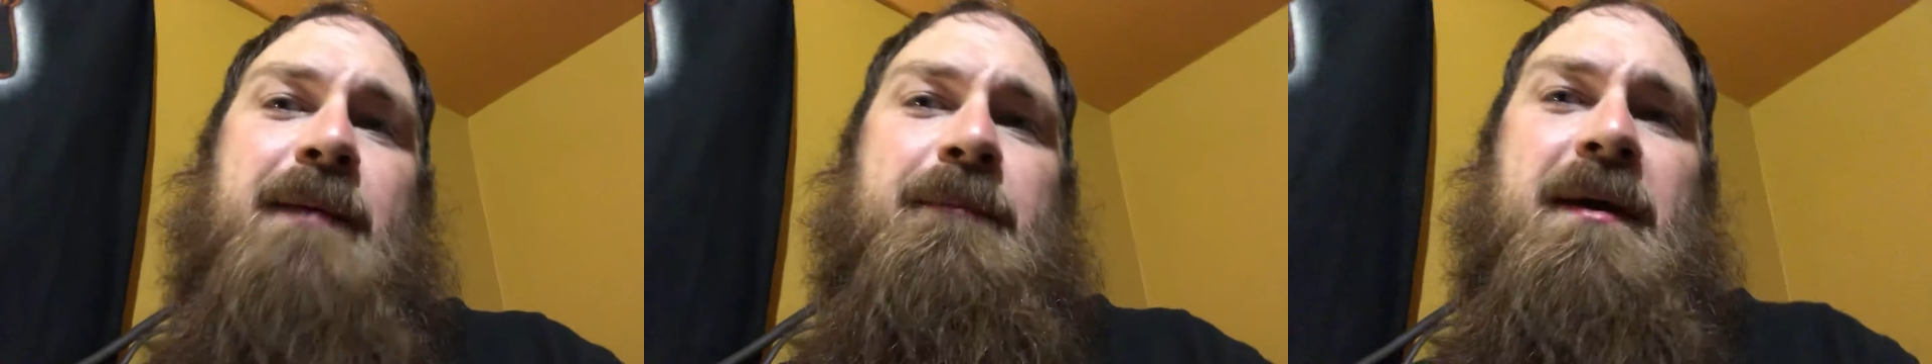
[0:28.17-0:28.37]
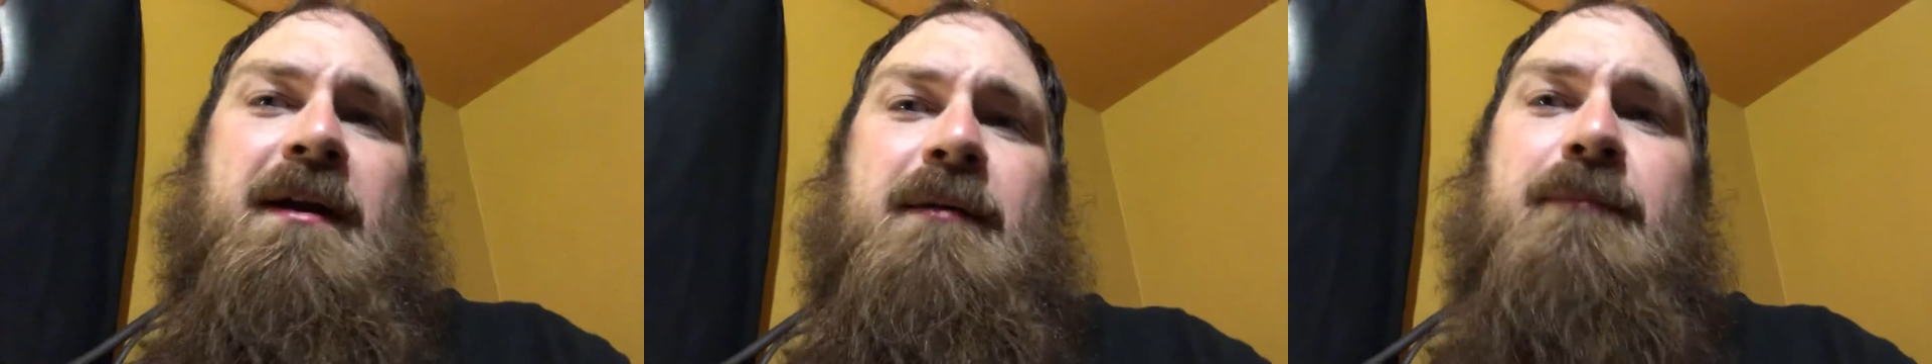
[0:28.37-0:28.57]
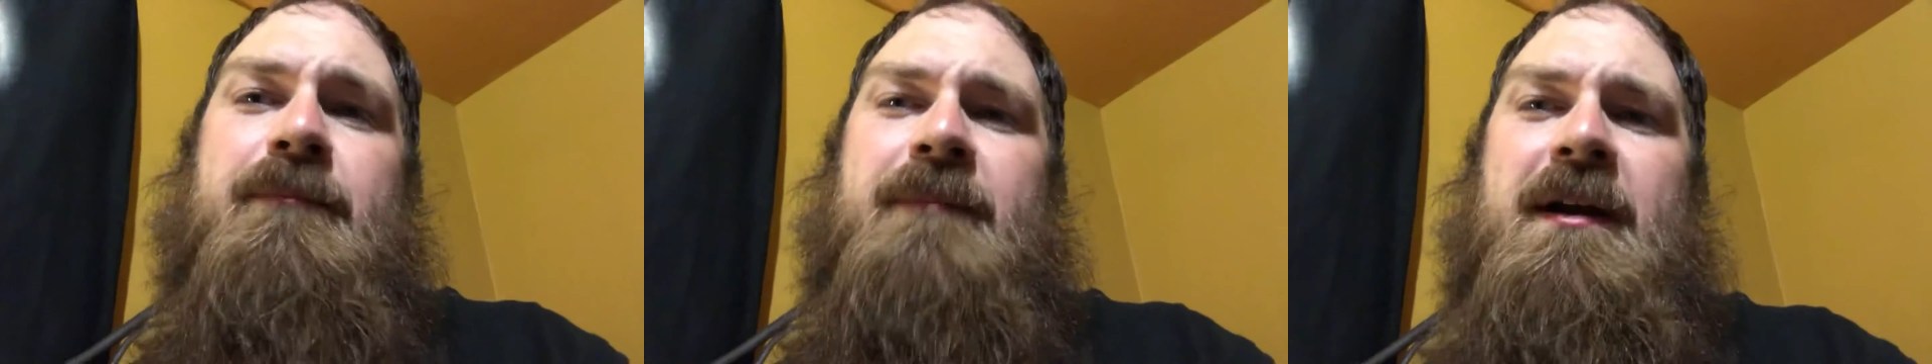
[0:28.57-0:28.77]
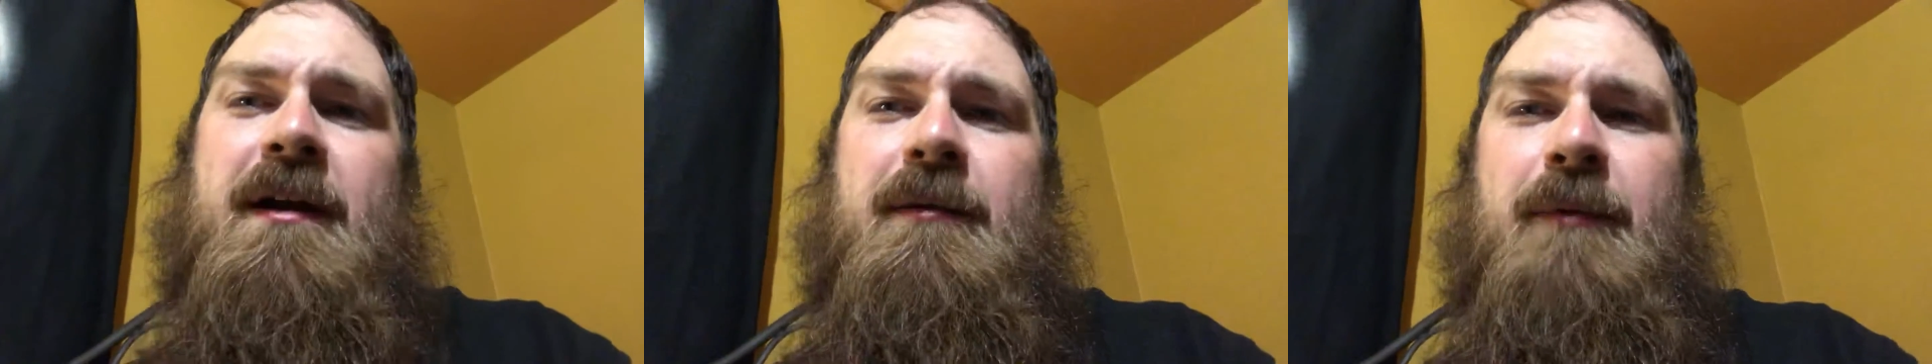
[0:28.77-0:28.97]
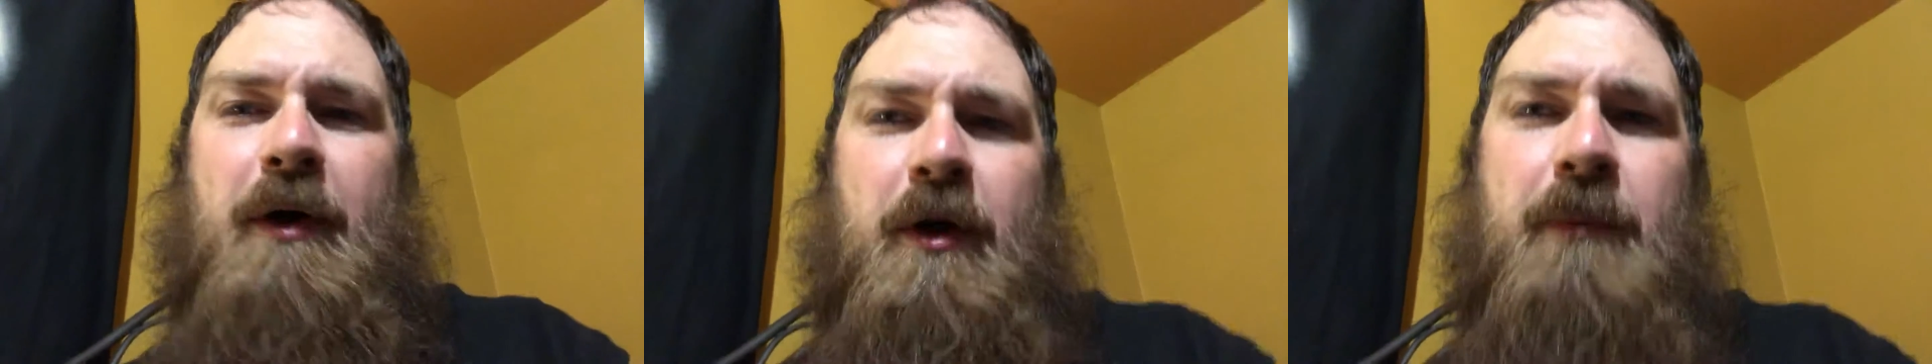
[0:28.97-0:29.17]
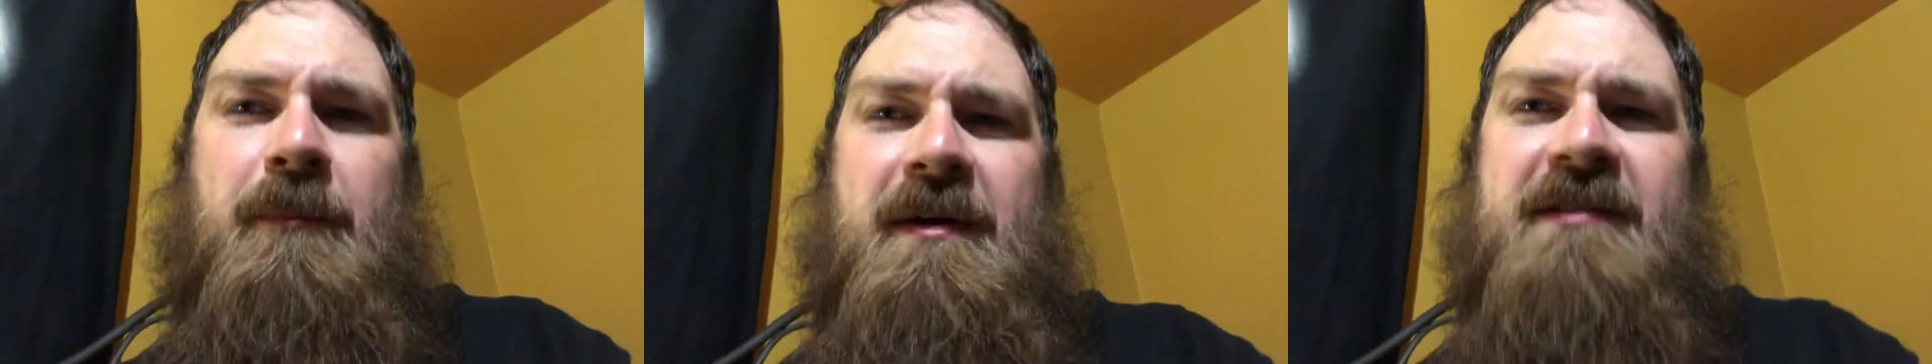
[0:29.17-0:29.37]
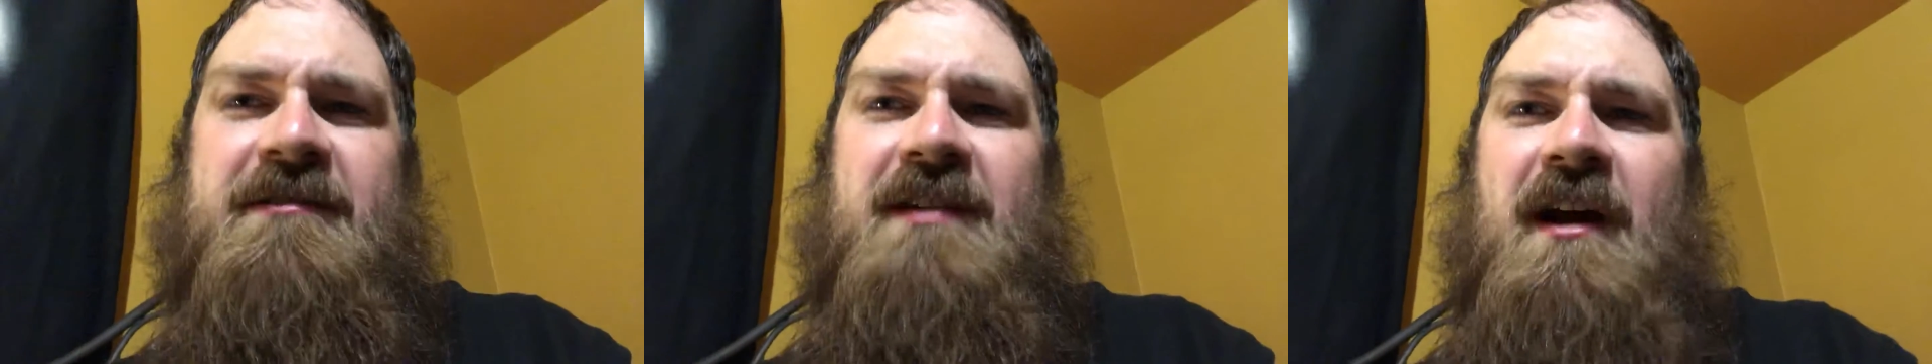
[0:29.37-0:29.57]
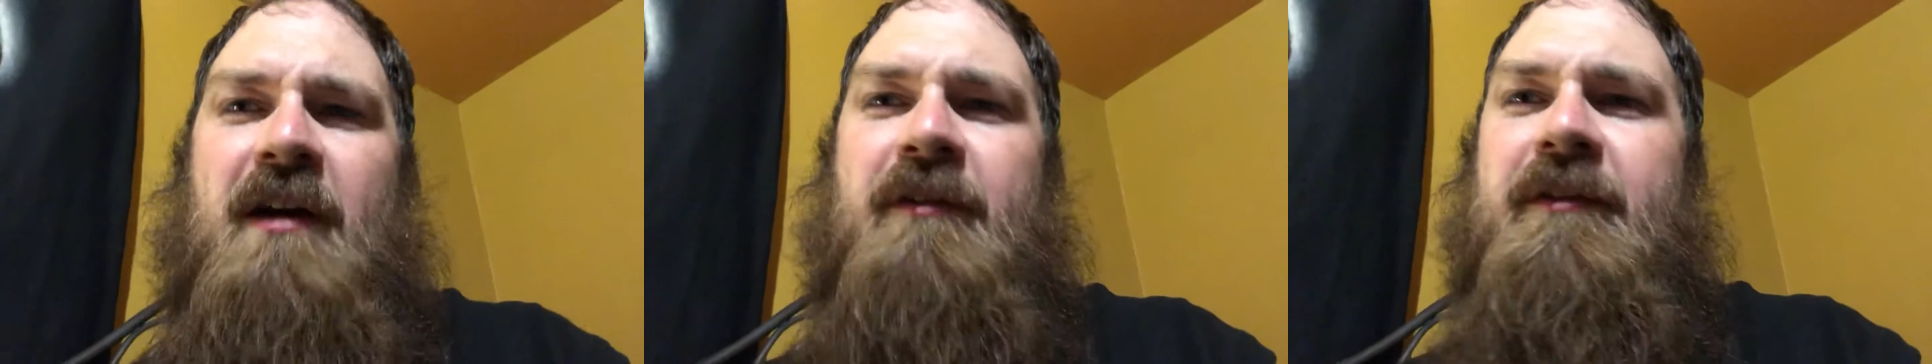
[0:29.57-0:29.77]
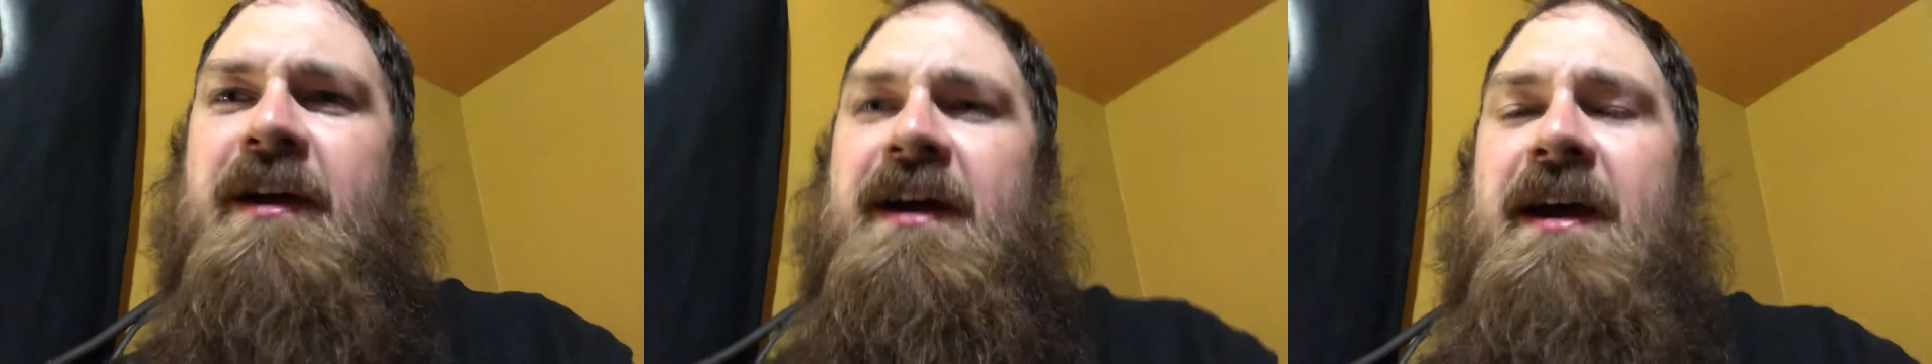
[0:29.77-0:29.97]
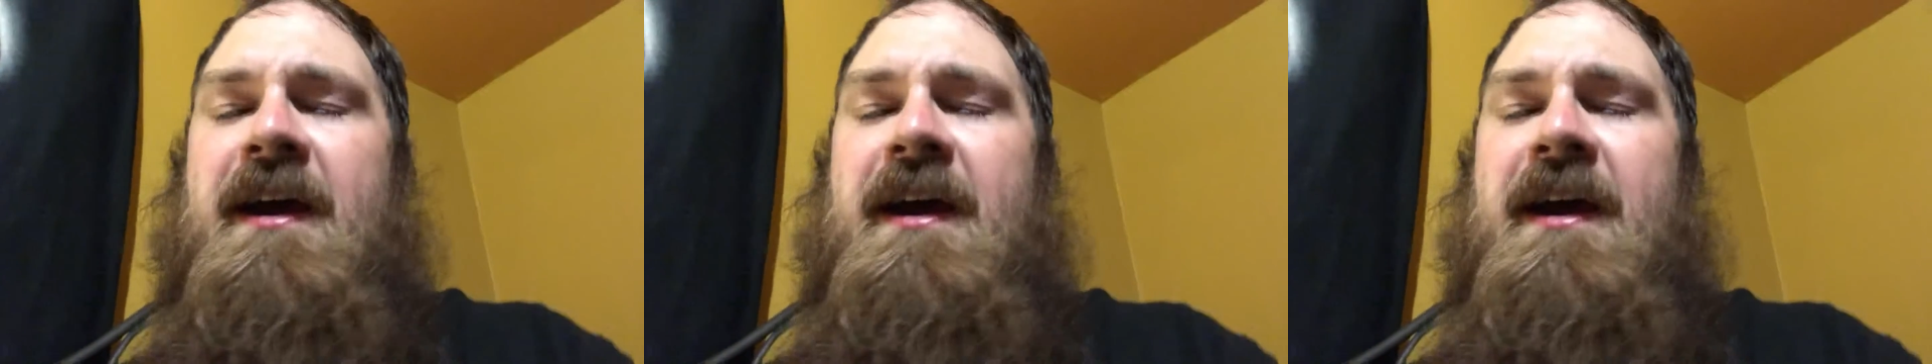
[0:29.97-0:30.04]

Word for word: I made them, you know, at home myself.